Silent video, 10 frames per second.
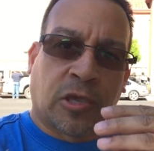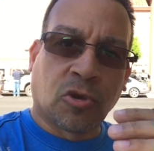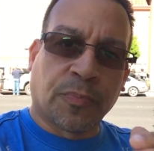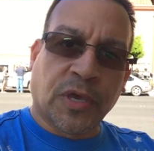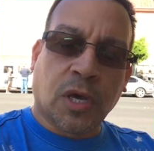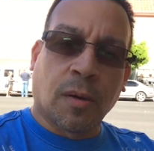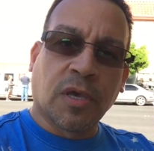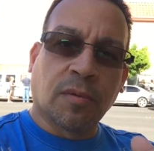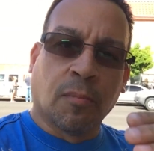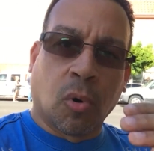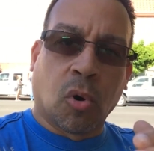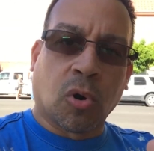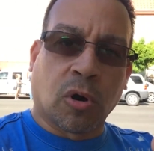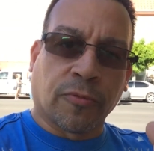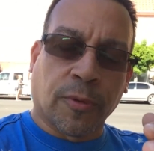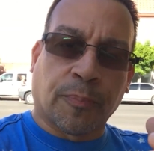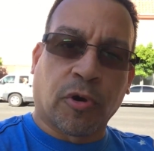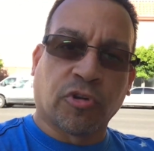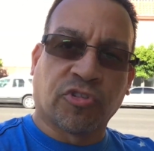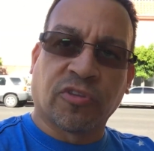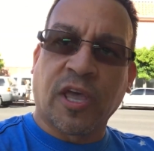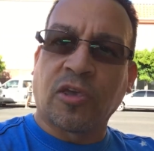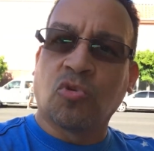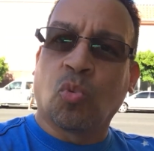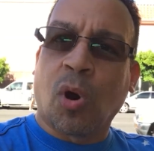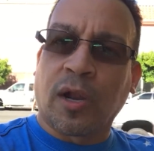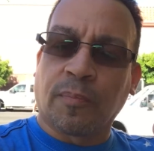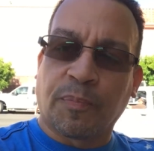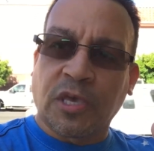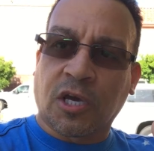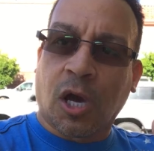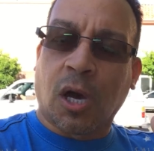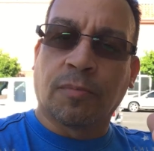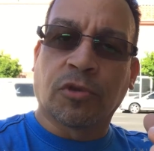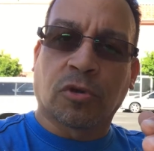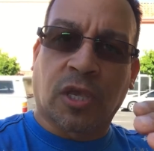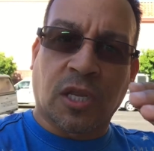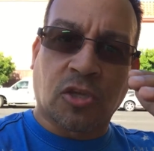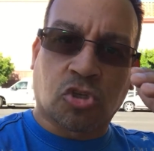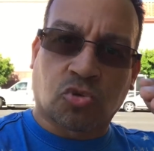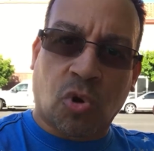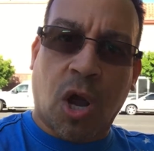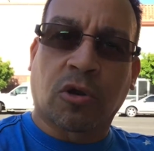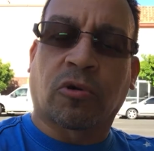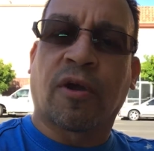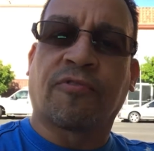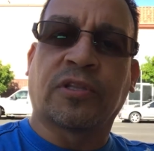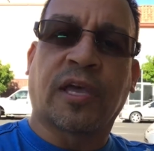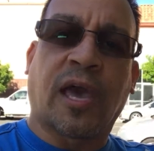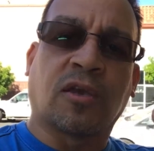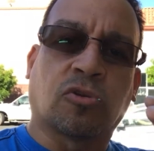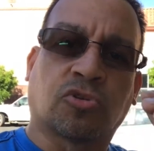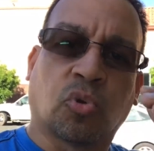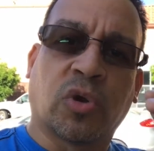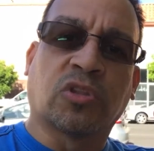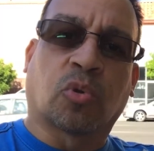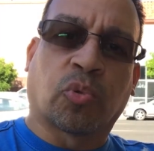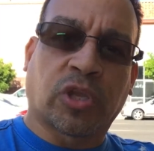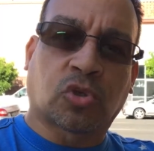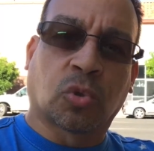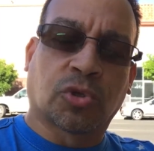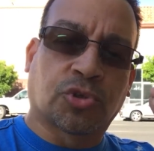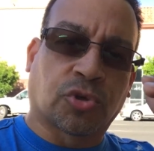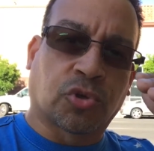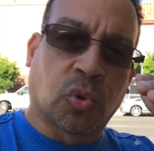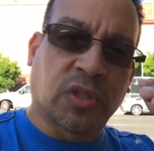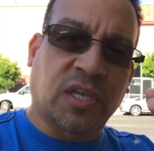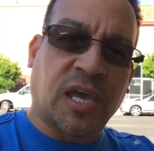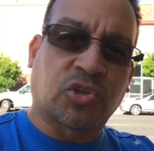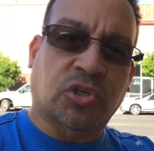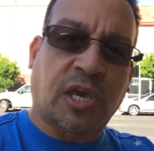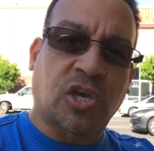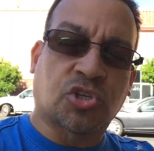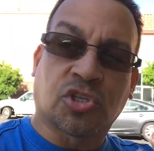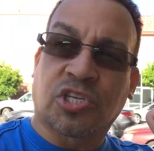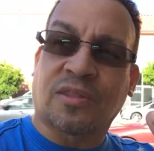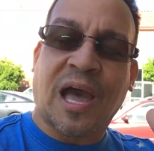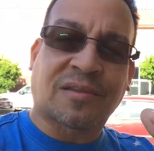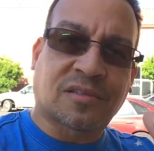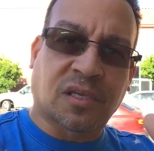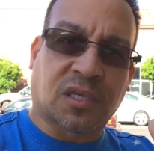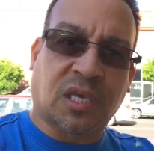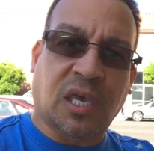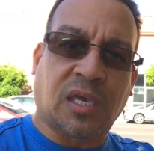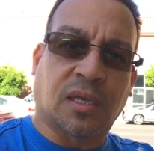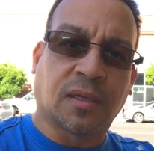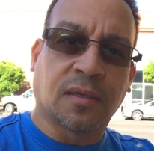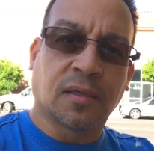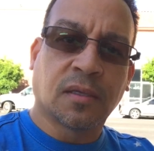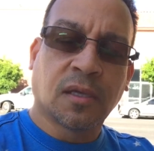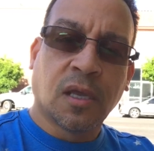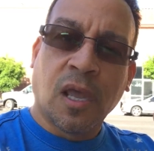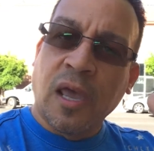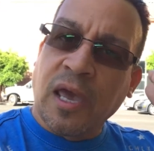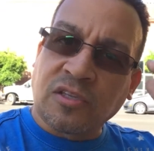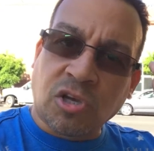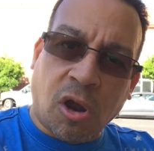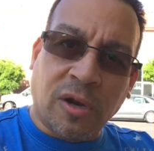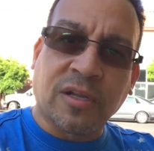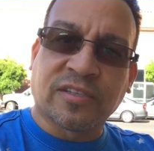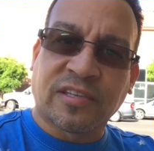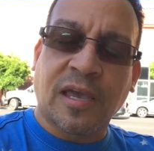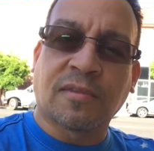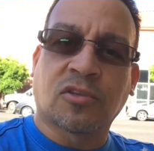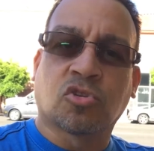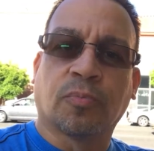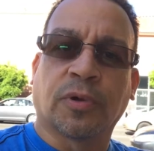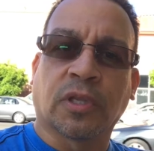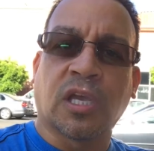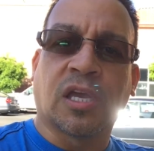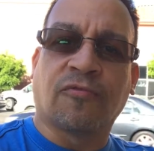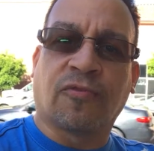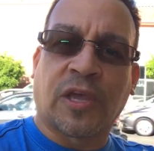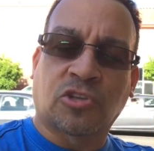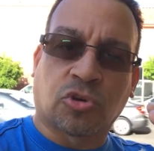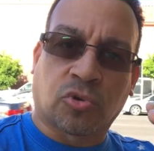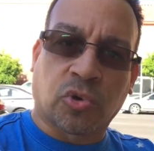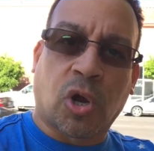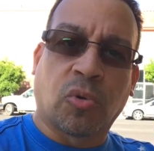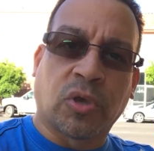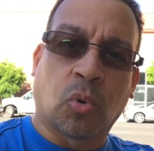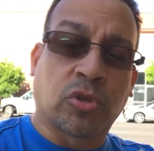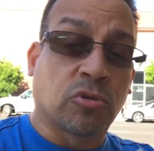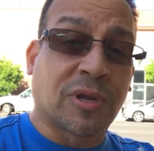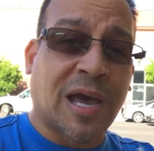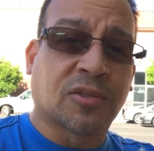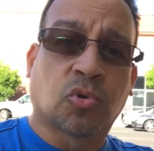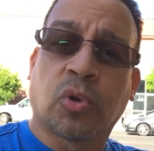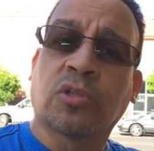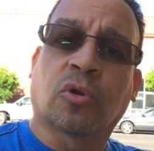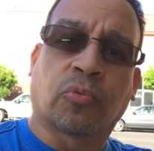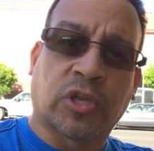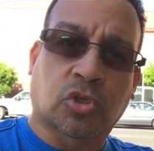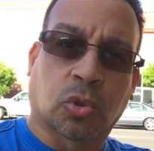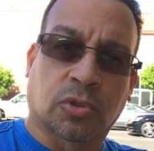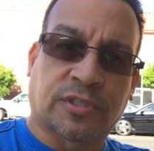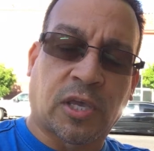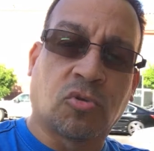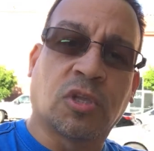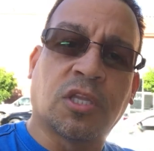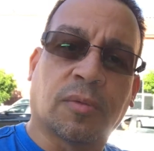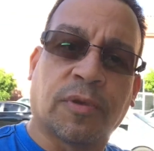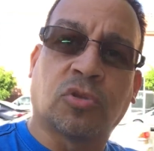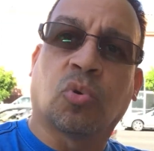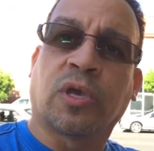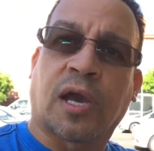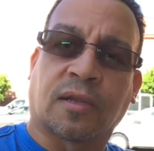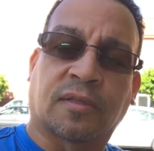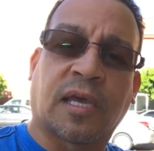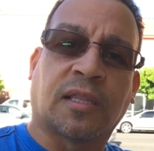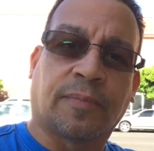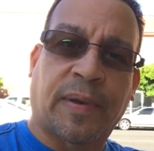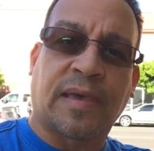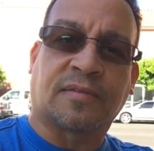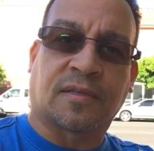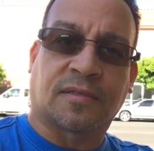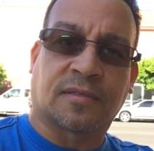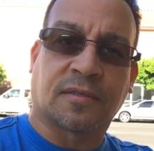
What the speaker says: you're becoming more the person that you want to become, you're getting stronger every day, you're doing the rituals, you're doing the education. See, that's the key. It's hard to say that you believe that you're growing when you're not doing the rituals that you need to be doing on a daily basis.